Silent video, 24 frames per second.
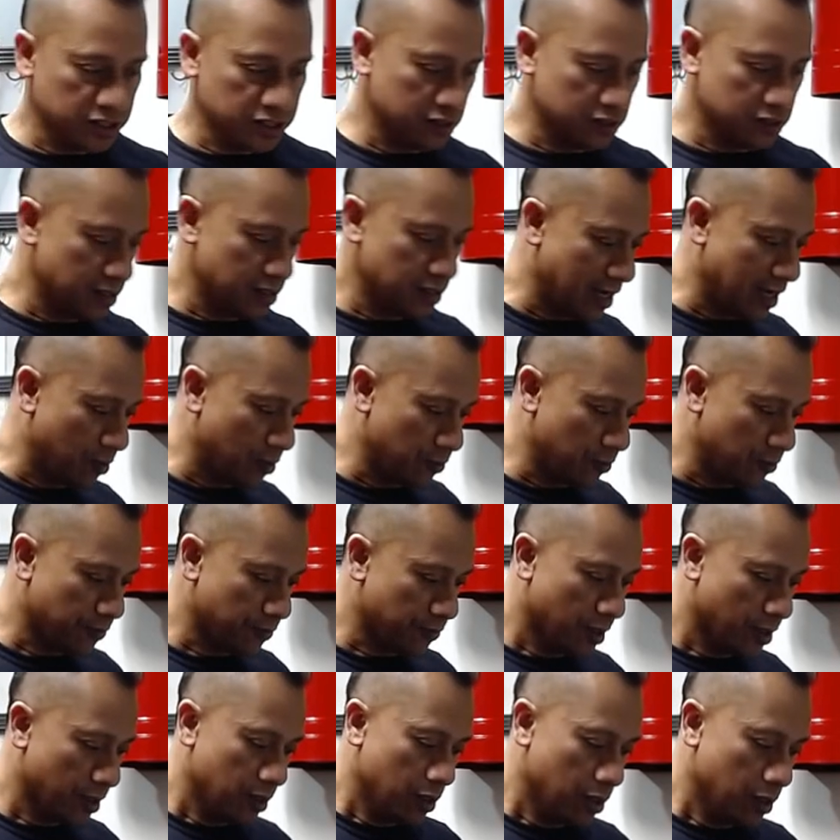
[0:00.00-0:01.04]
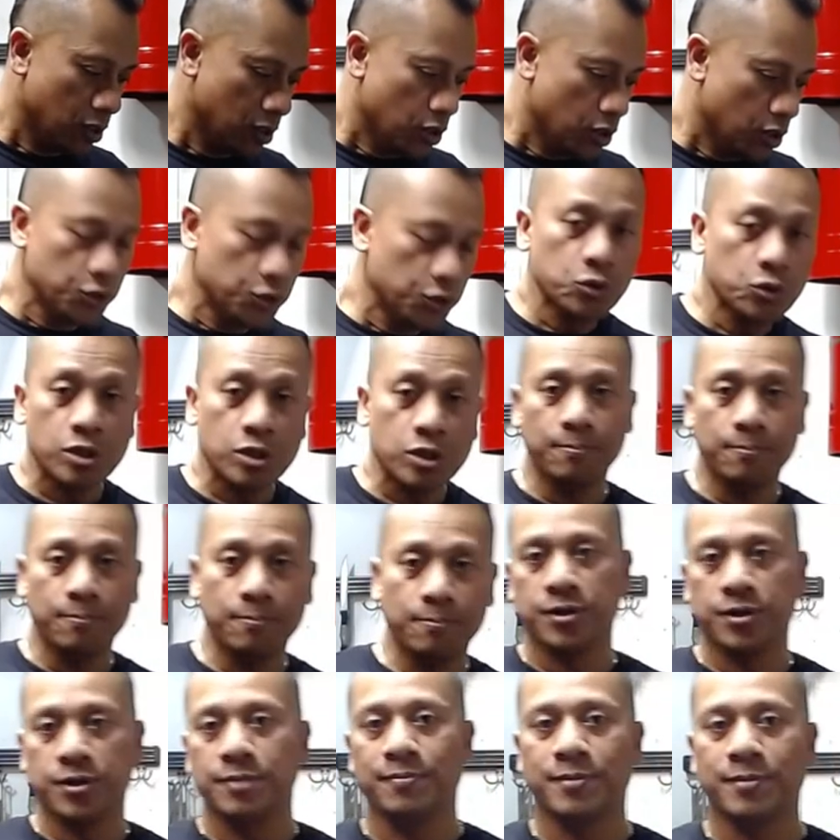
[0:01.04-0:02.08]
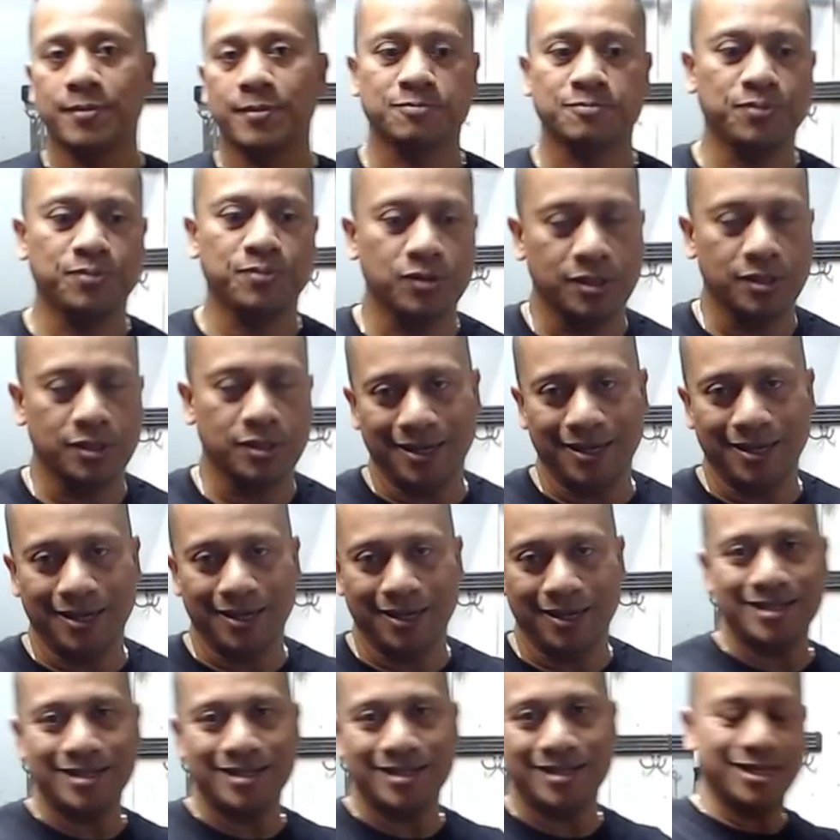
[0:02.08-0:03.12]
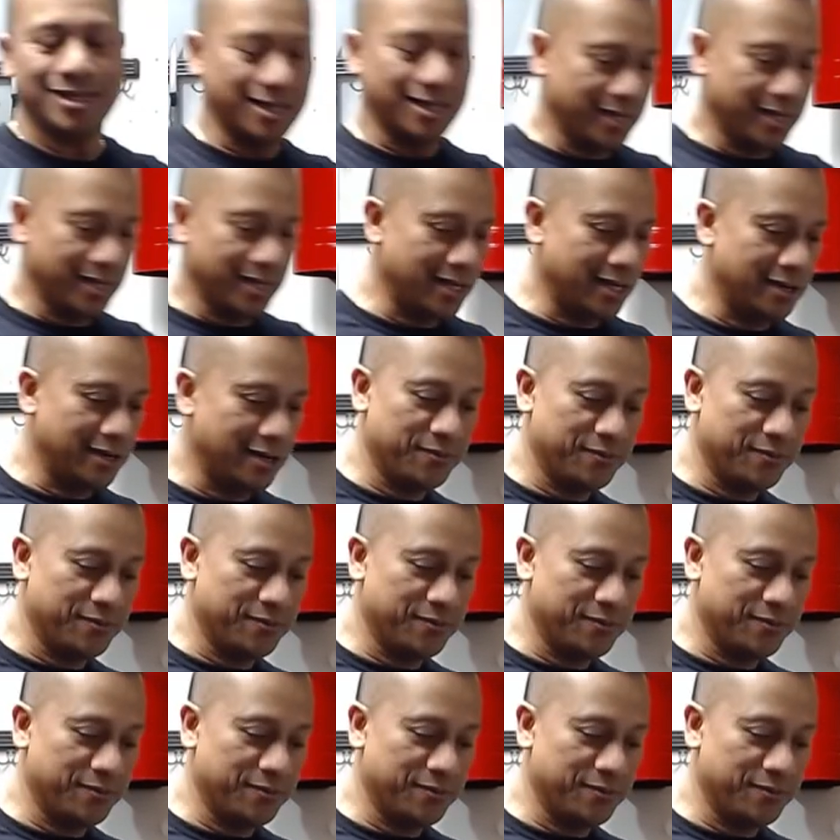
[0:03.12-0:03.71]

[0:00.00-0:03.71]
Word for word: So now you could pretty much put anything in here.